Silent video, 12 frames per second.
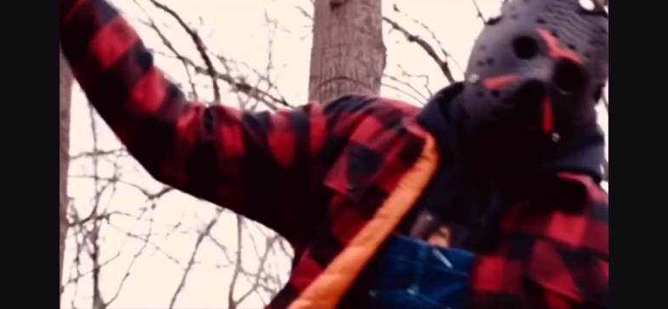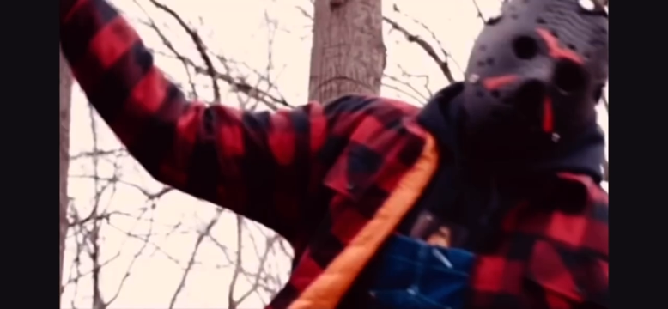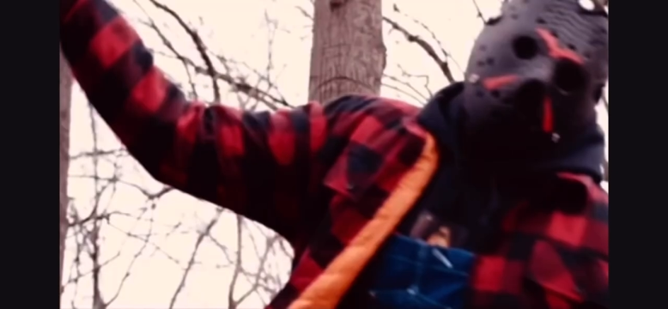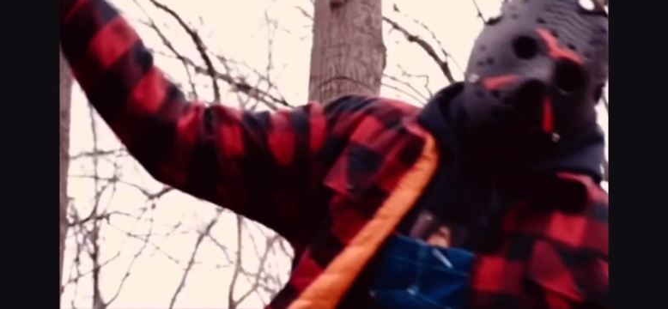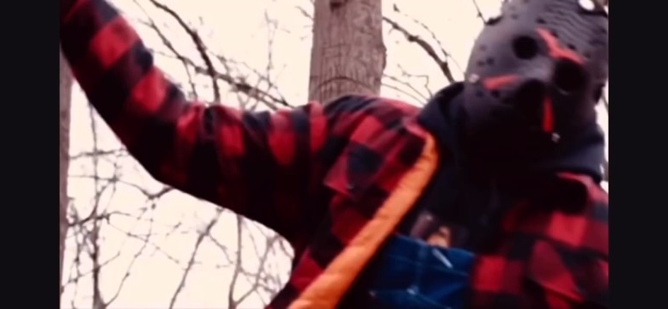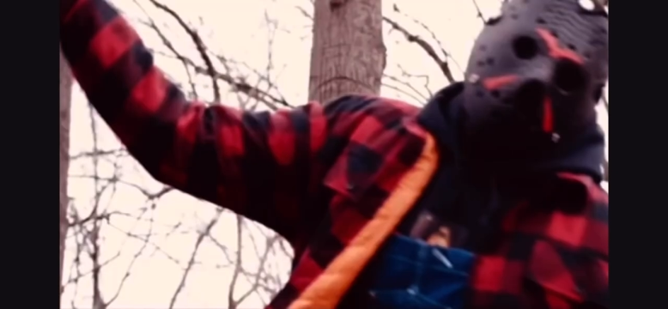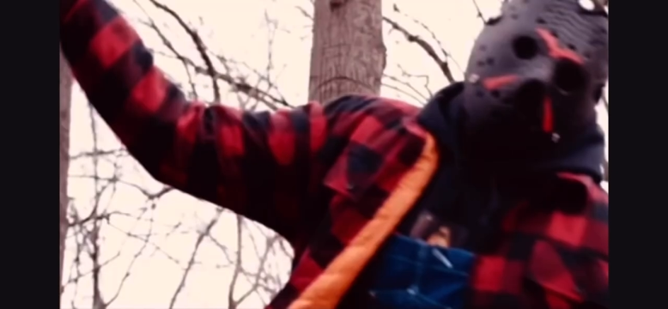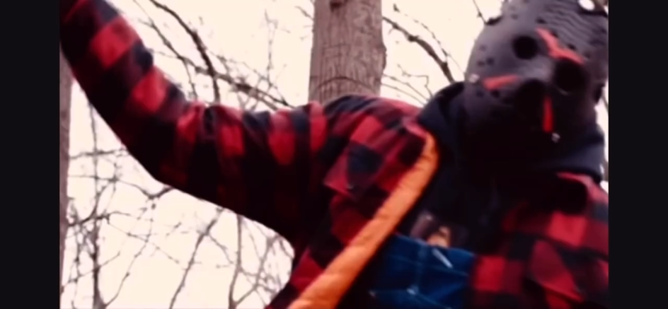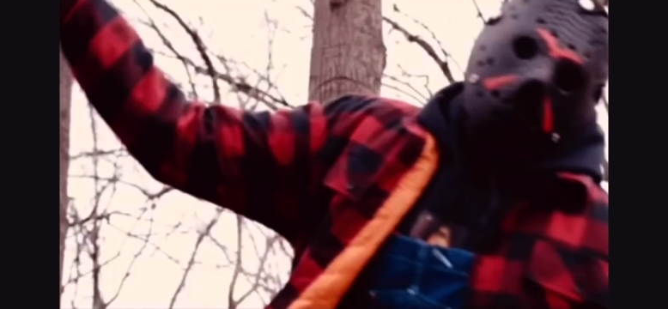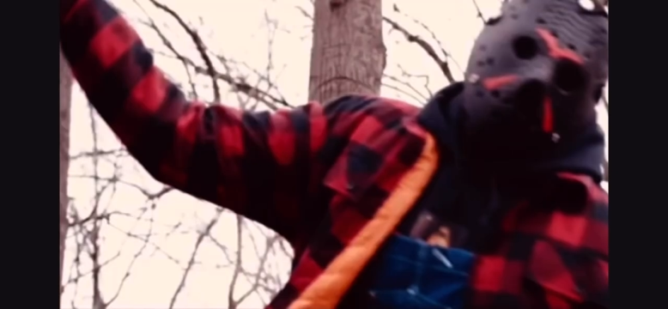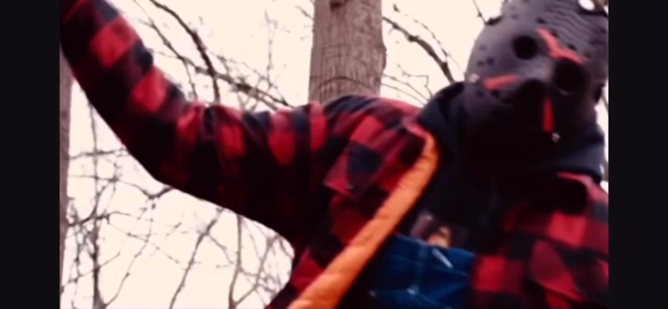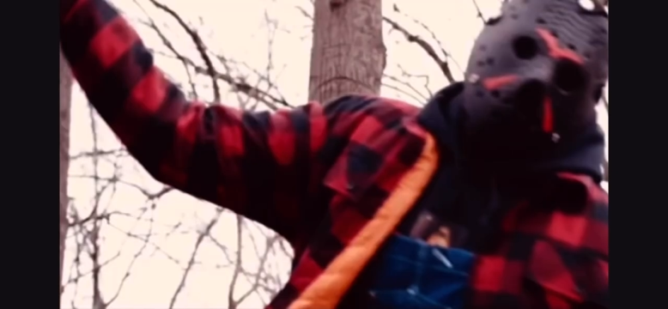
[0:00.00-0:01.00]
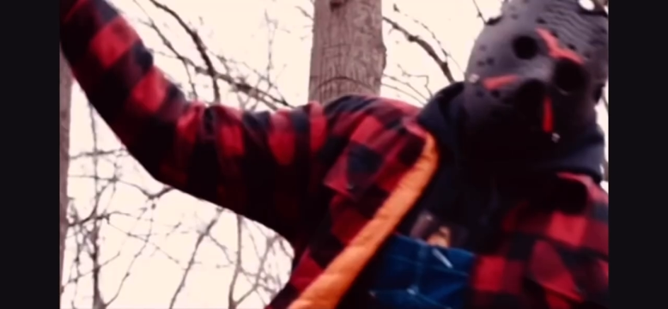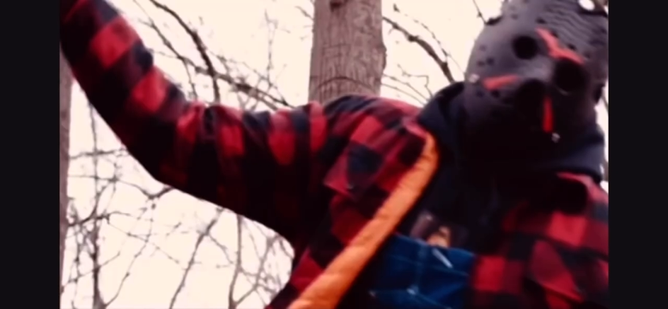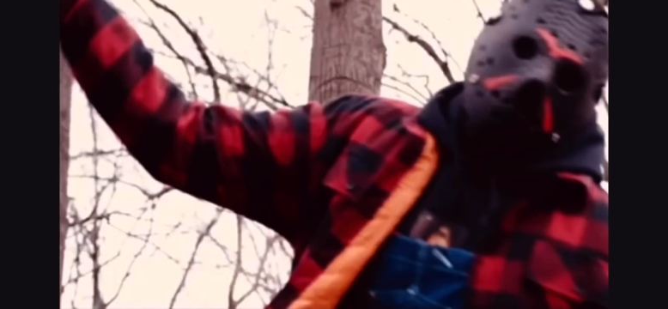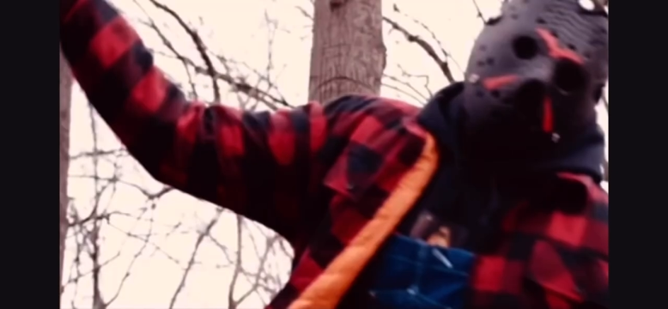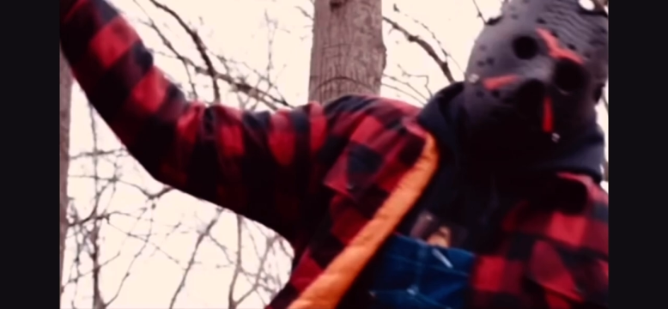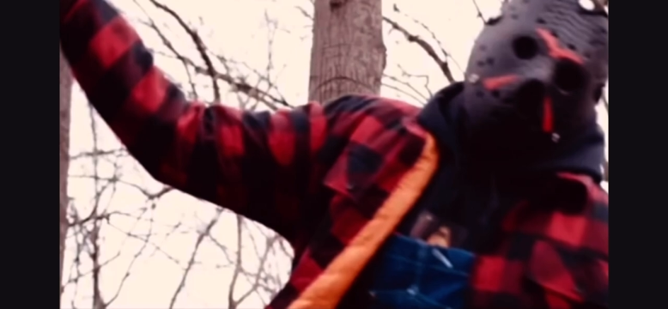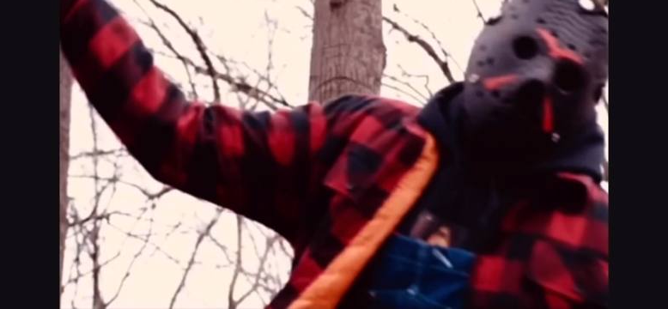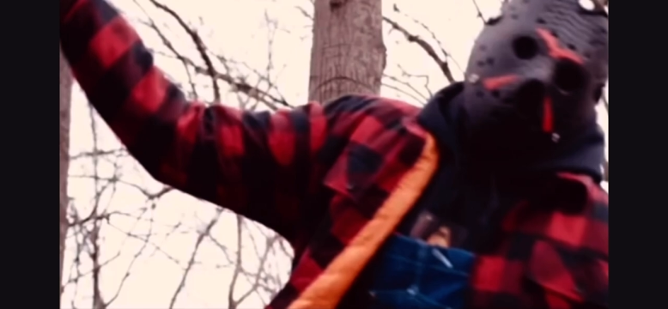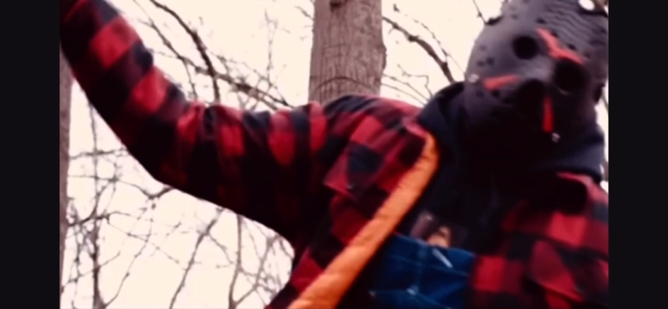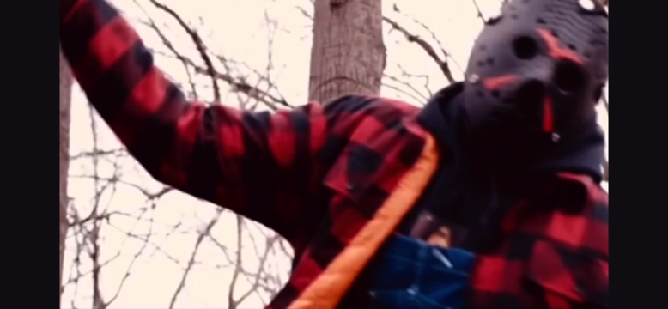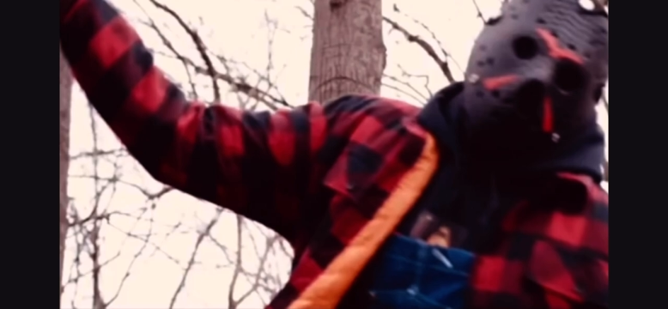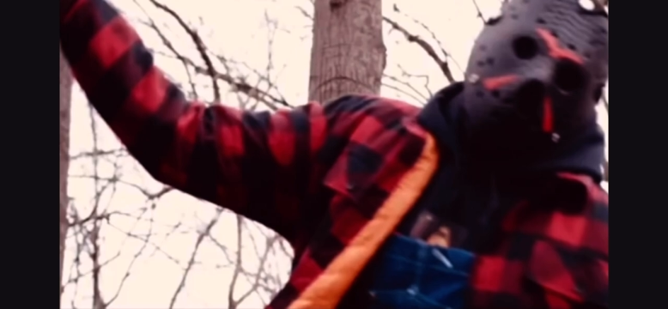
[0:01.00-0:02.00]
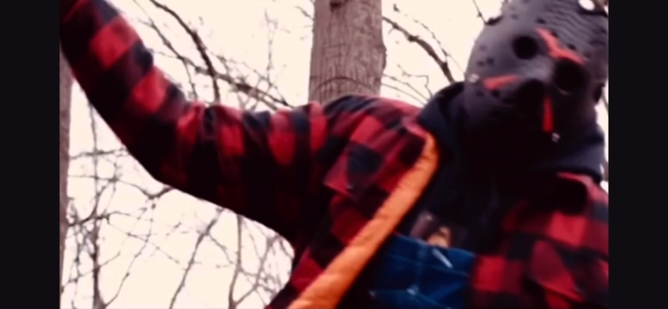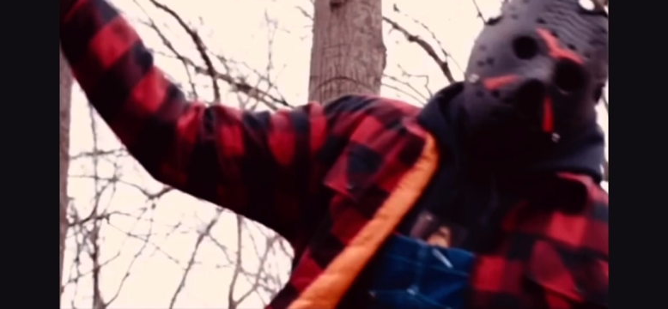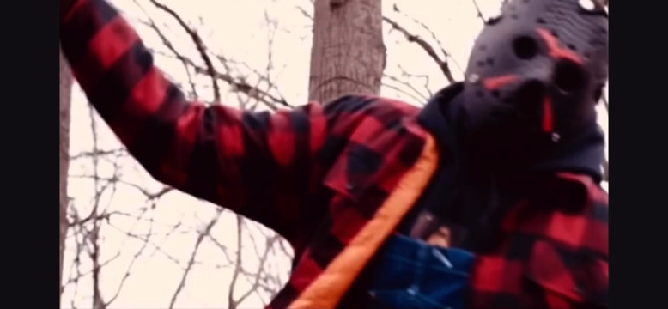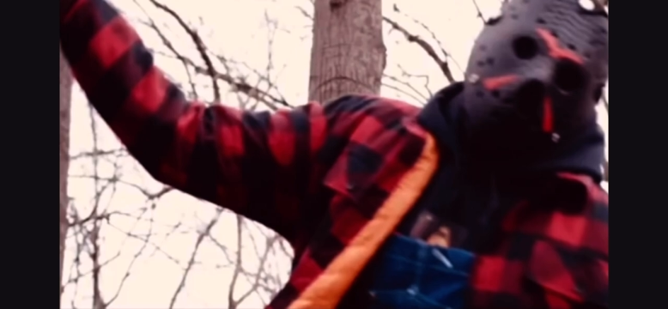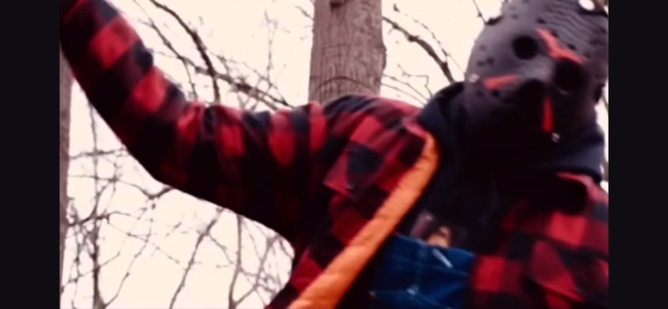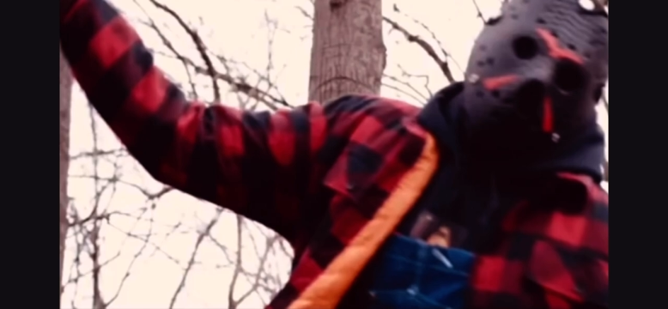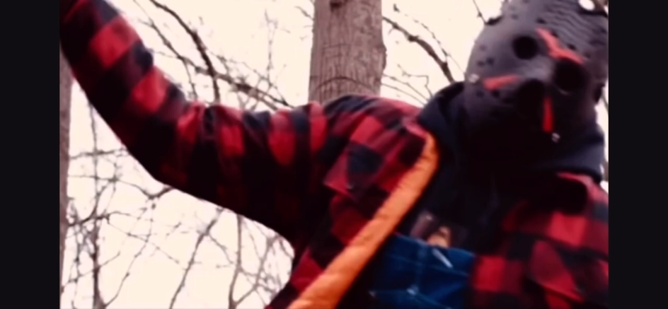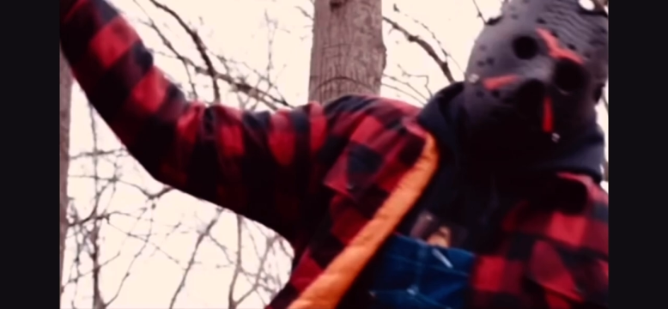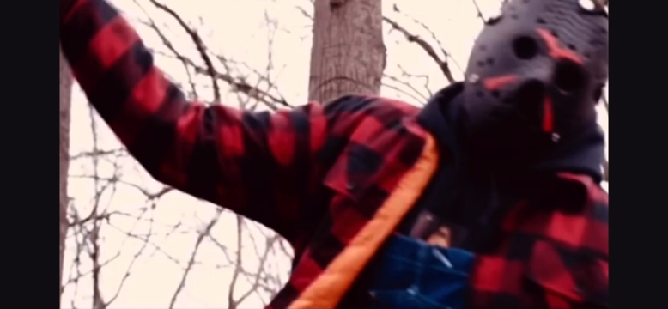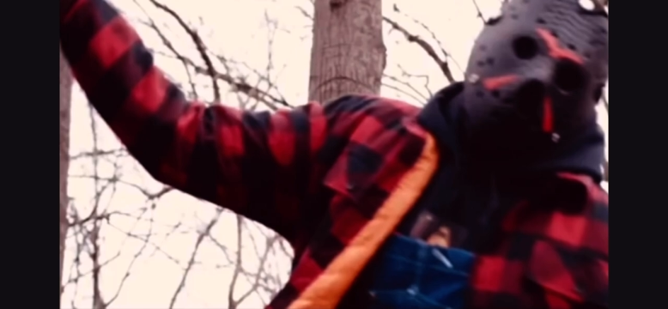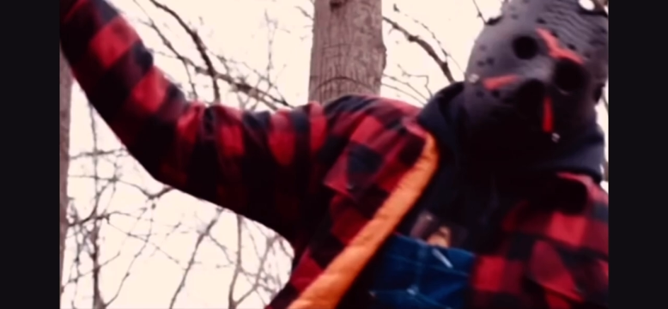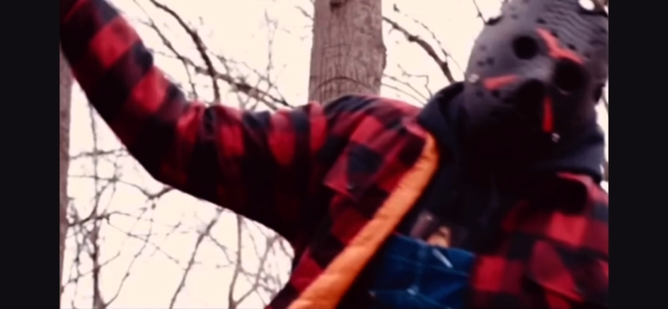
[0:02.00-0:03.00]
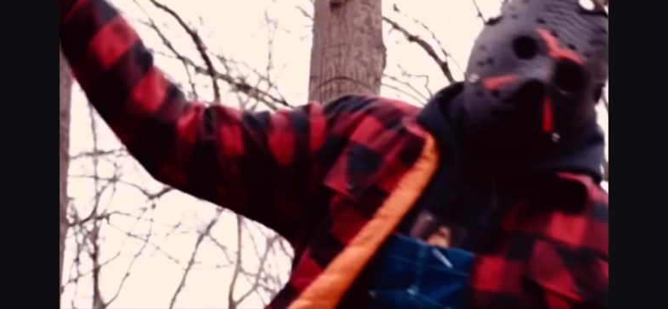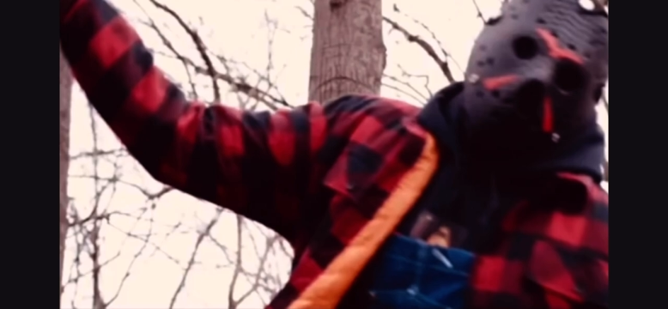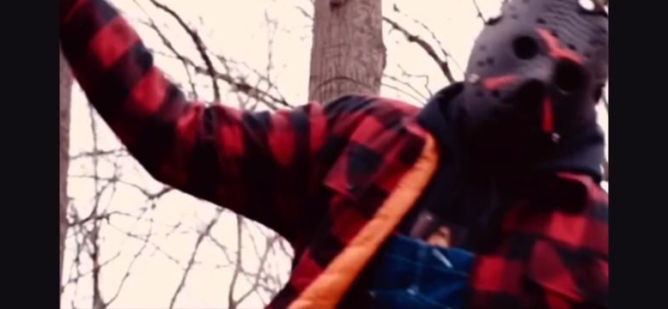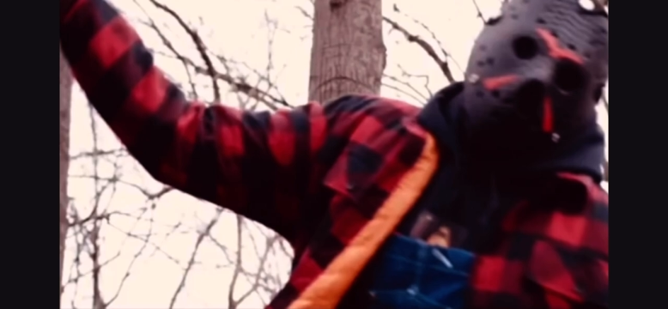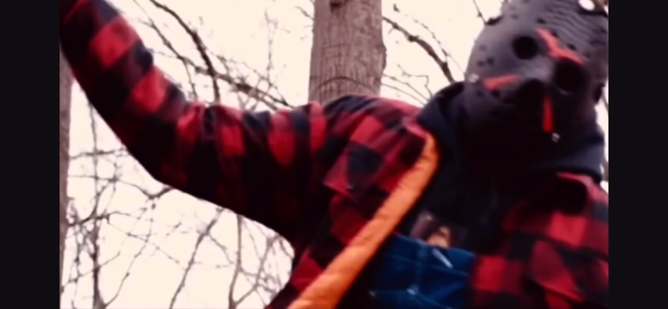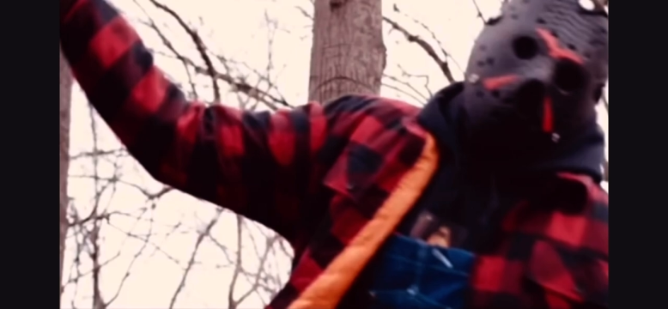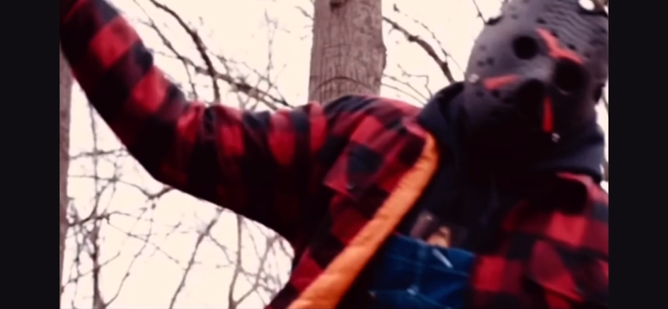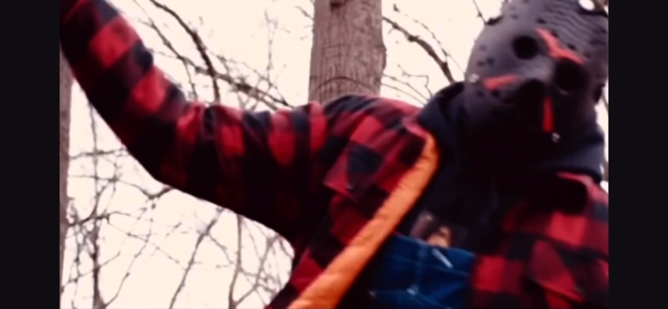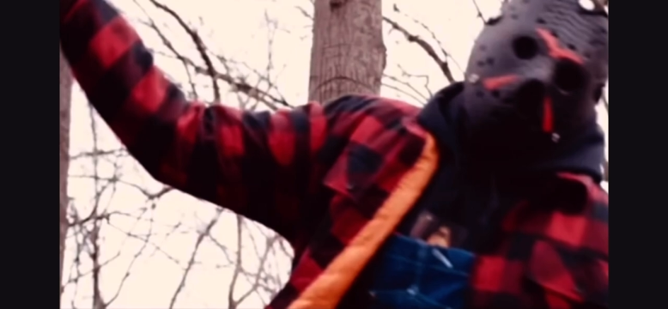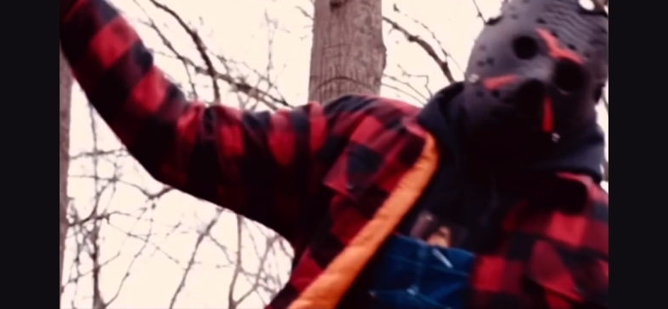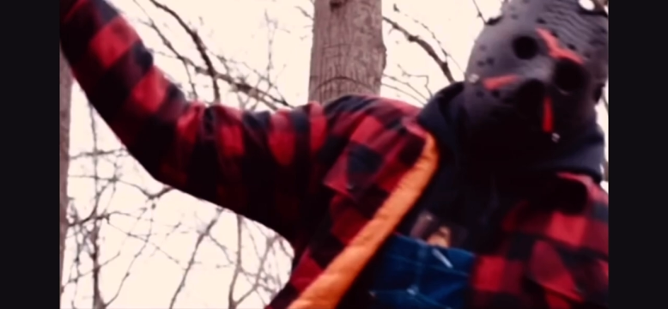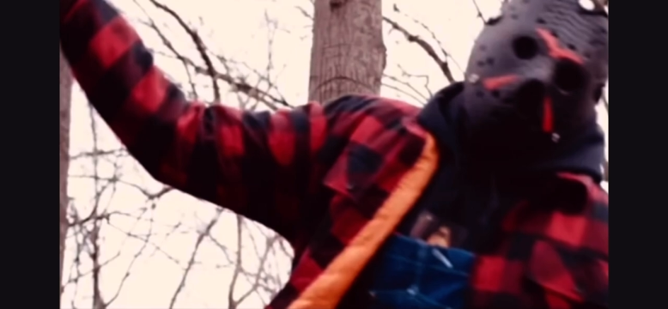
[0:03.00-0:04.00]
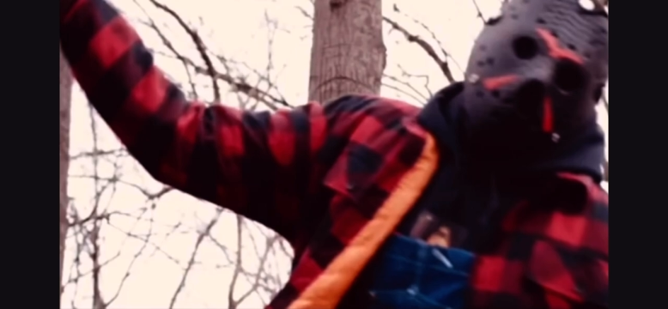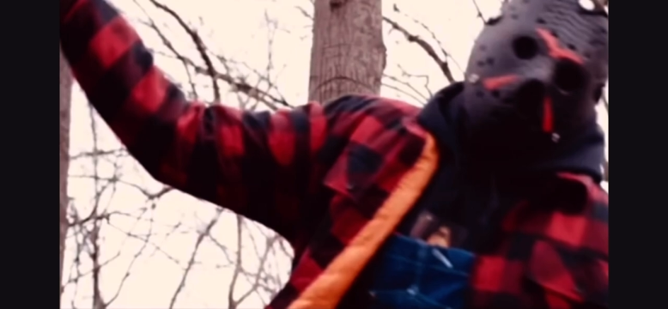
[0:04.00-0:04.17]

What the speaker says: (no speaker visible)